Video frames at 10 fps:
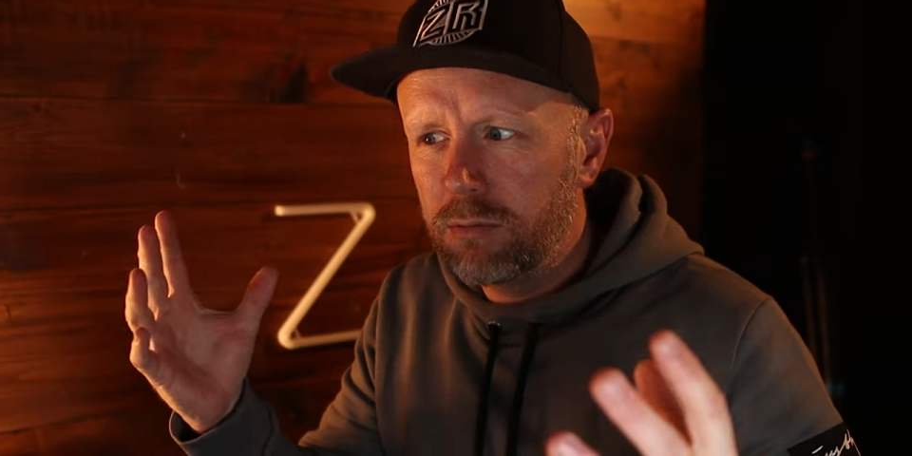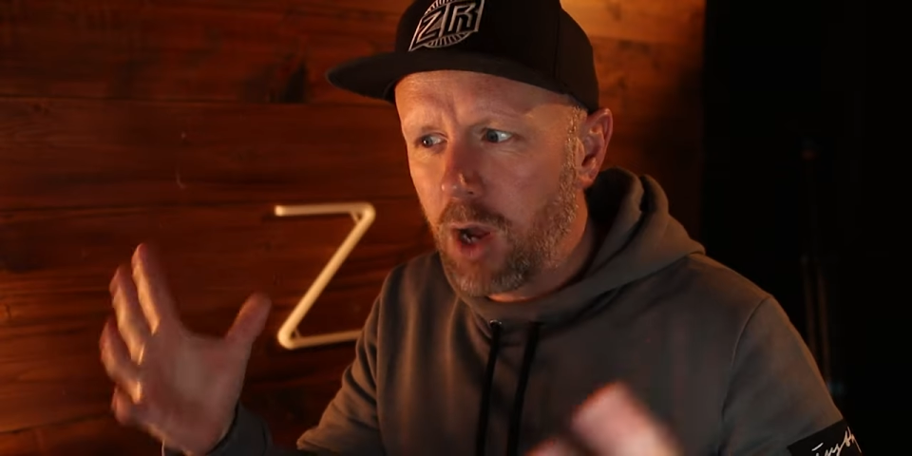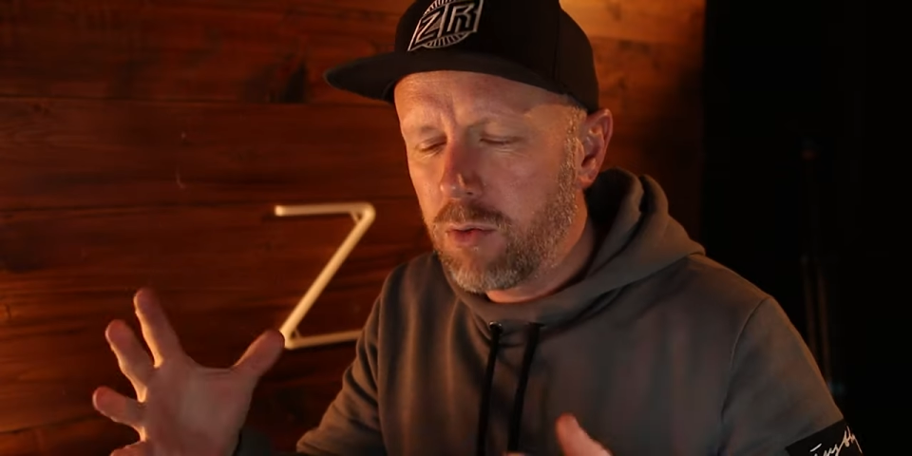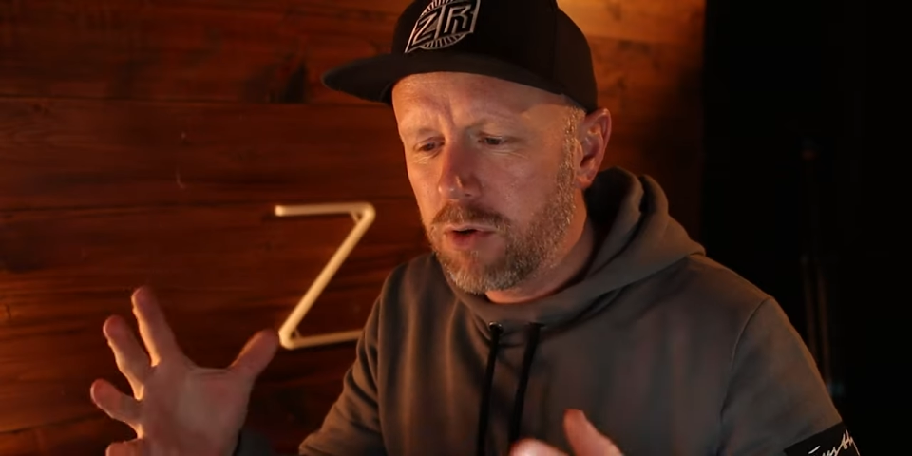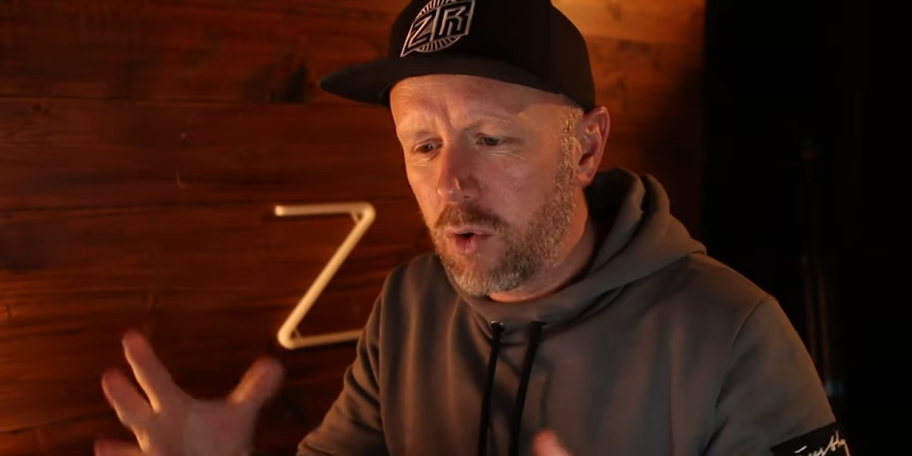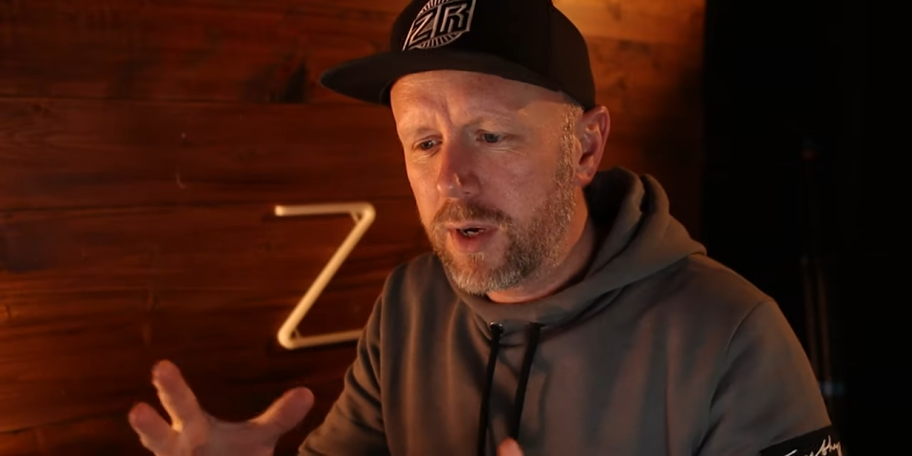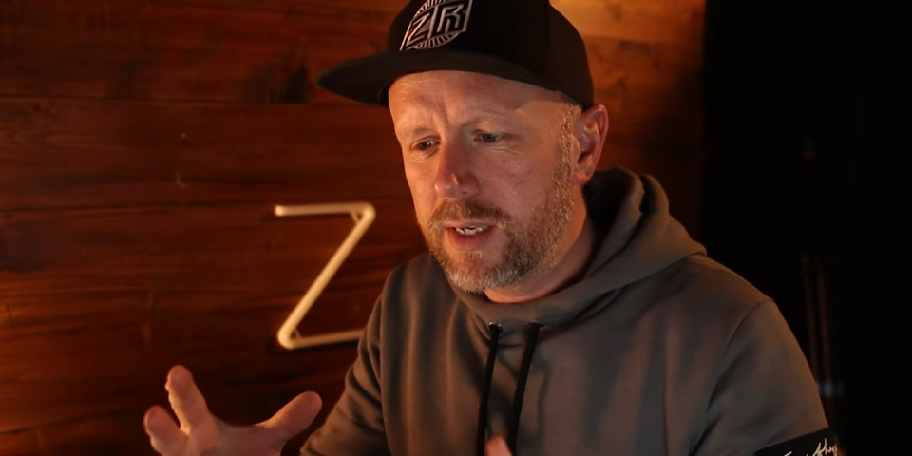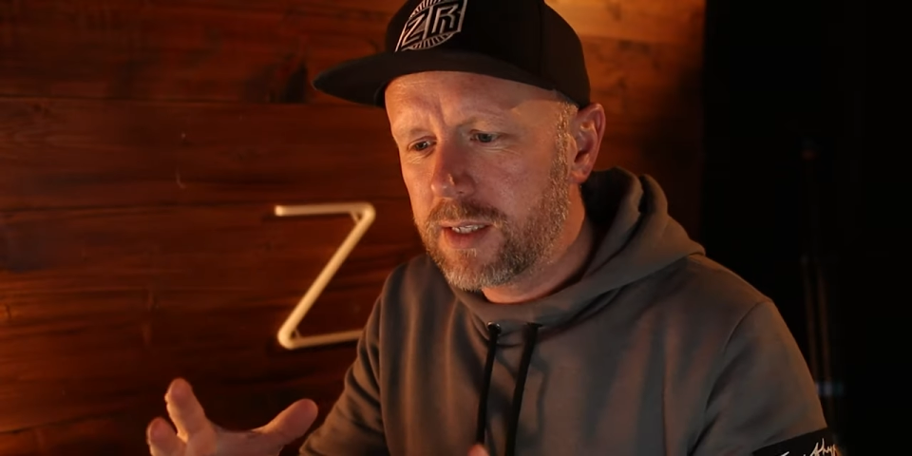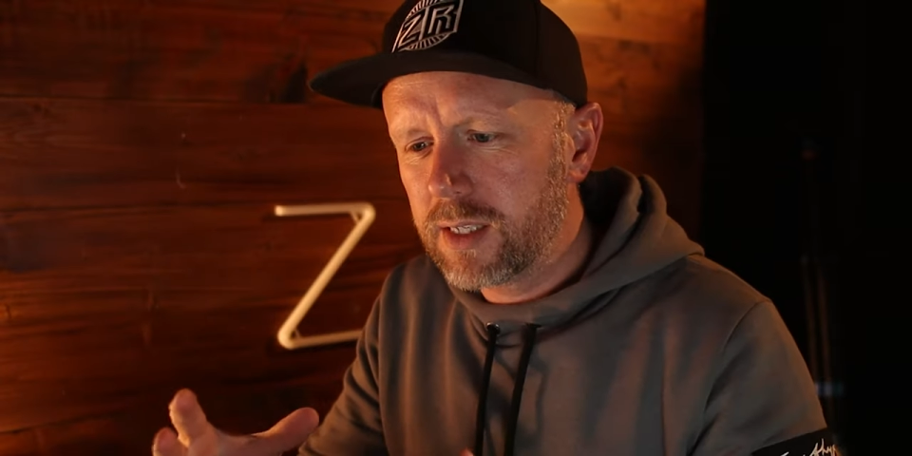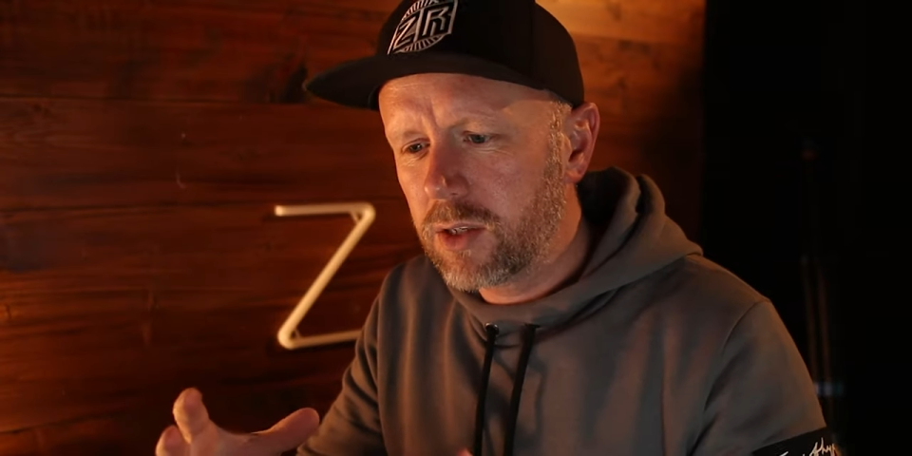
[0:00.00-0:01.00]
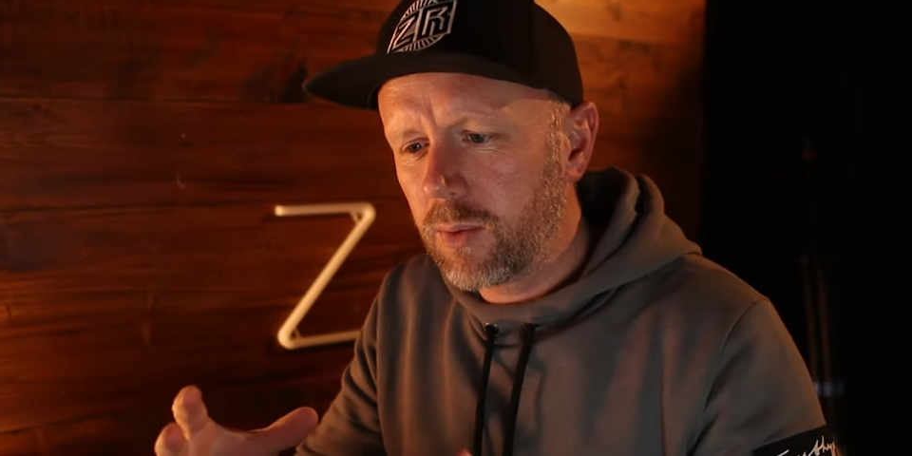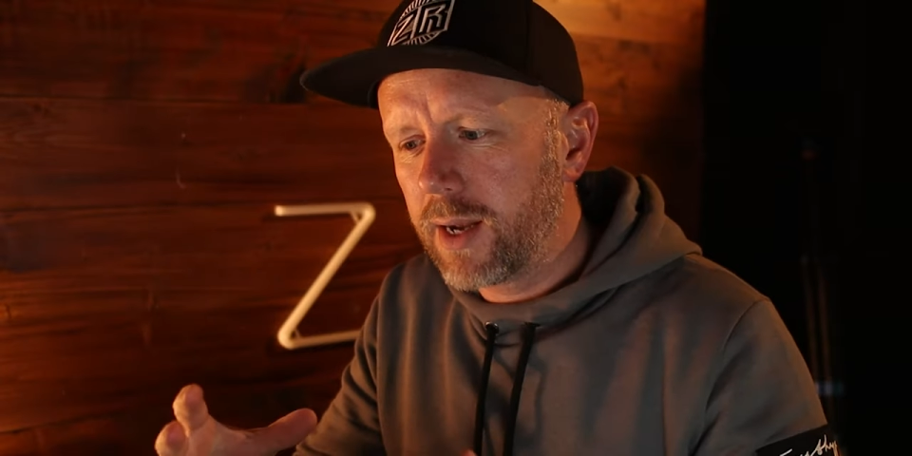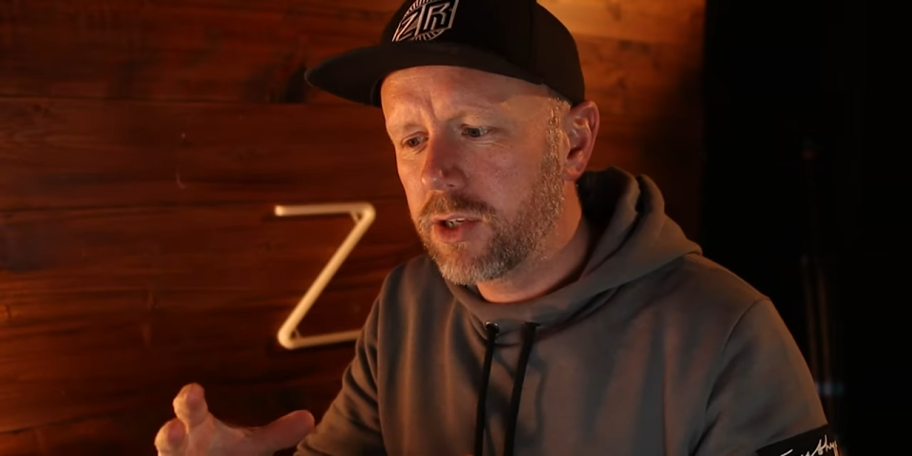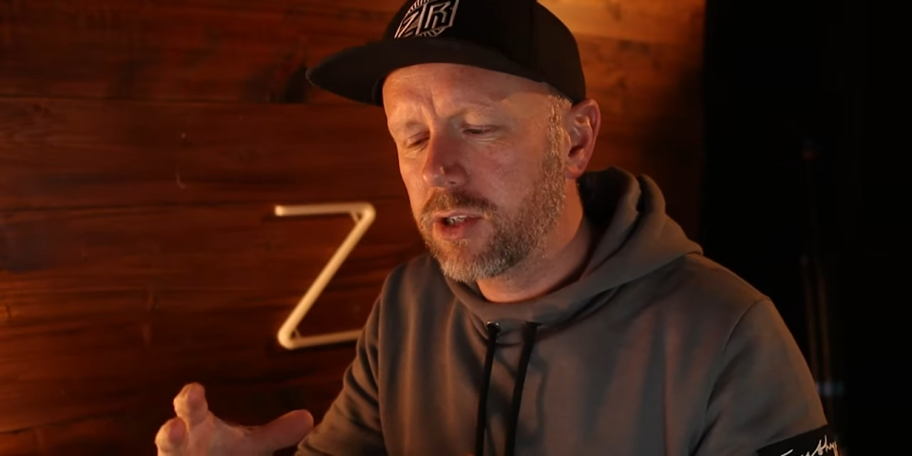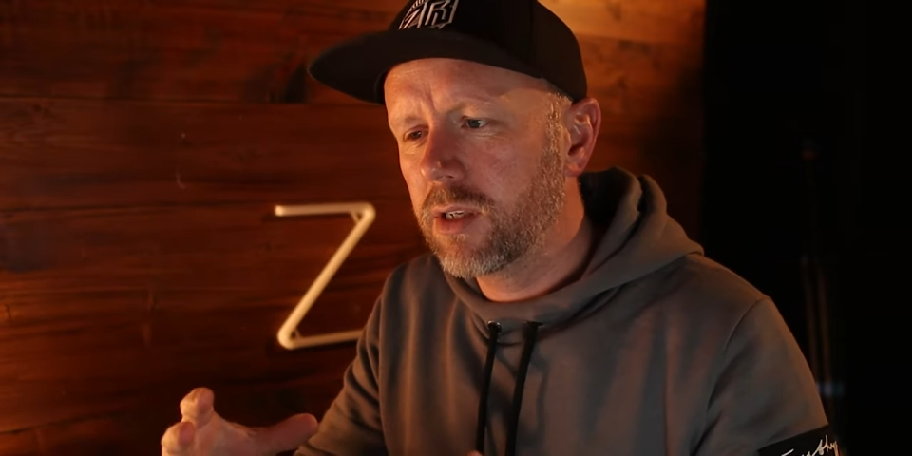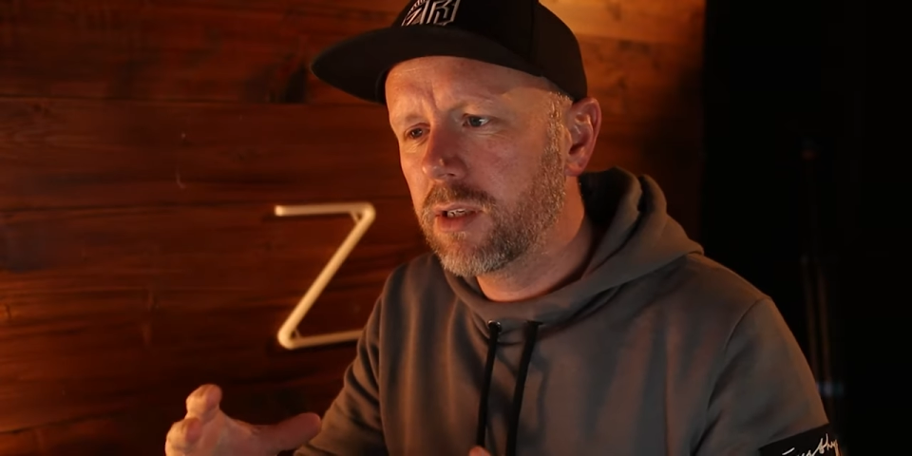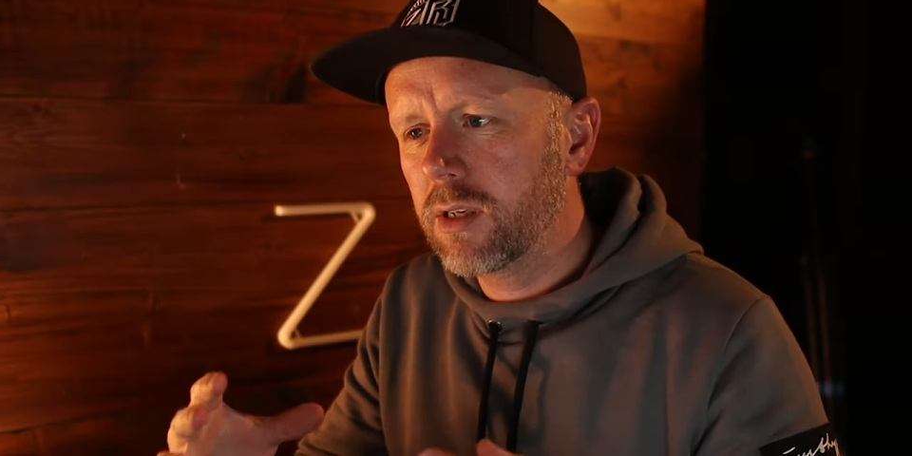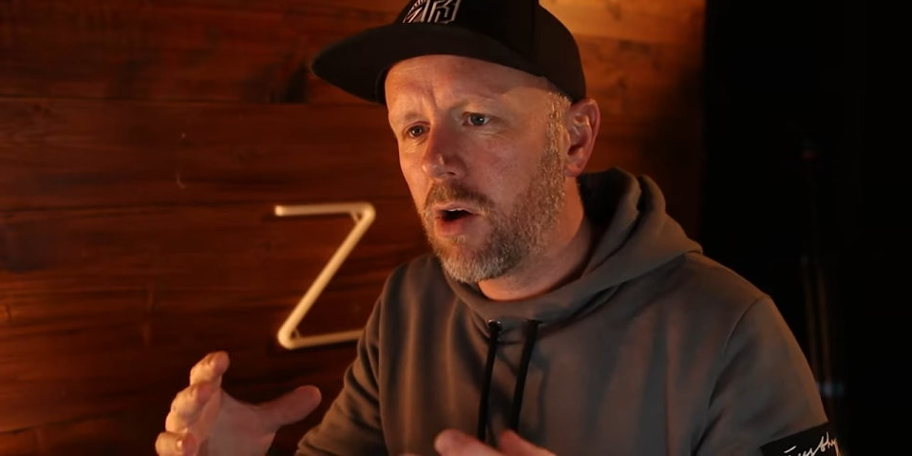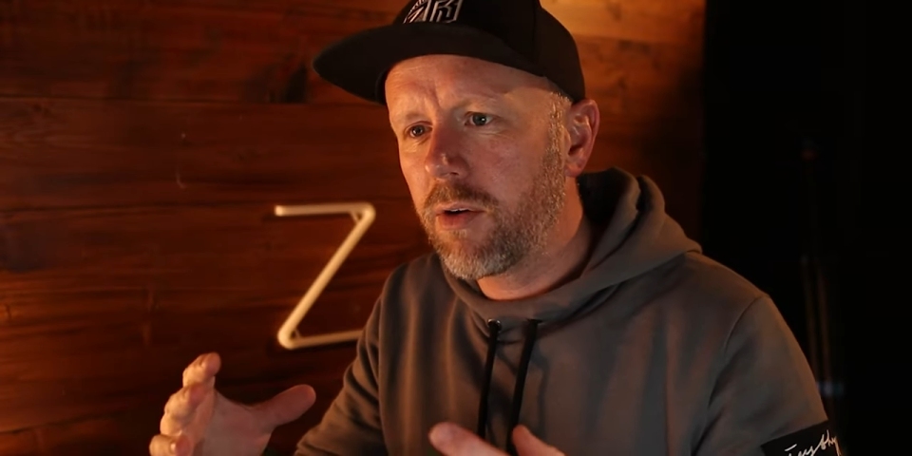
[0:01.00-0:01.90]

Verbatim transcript: no noise situation,